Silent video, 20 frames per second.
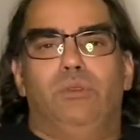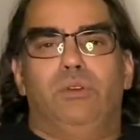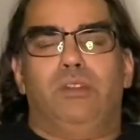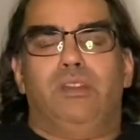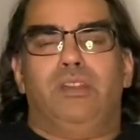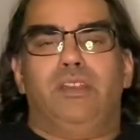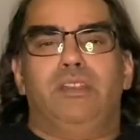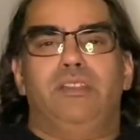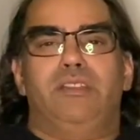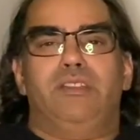
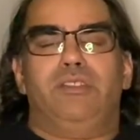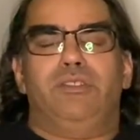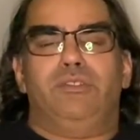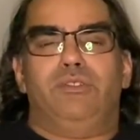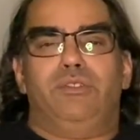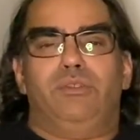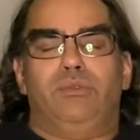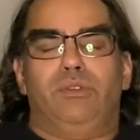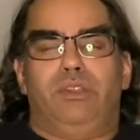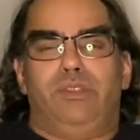
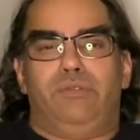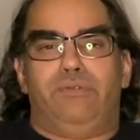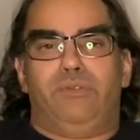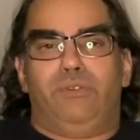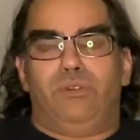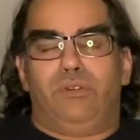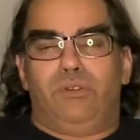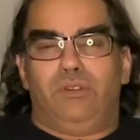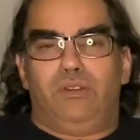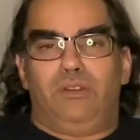
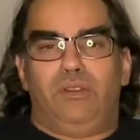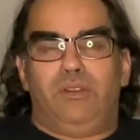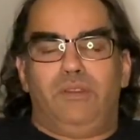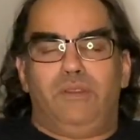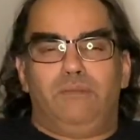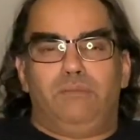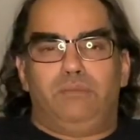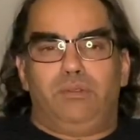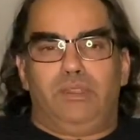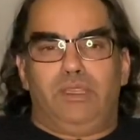192.24
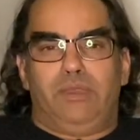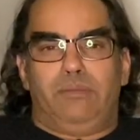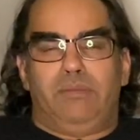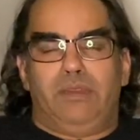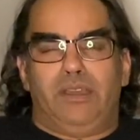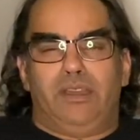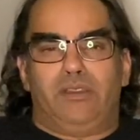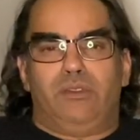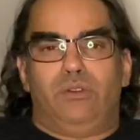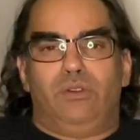
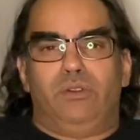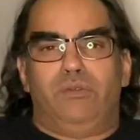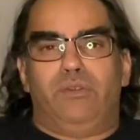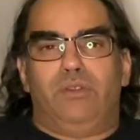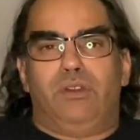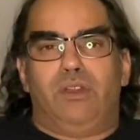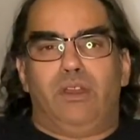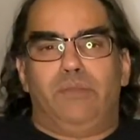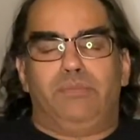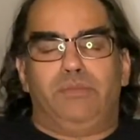playback
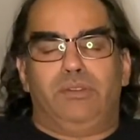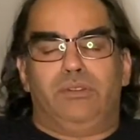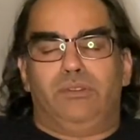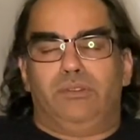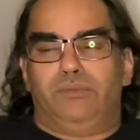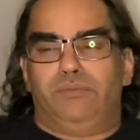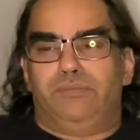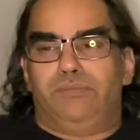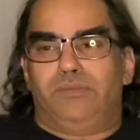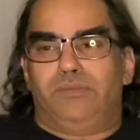over optical.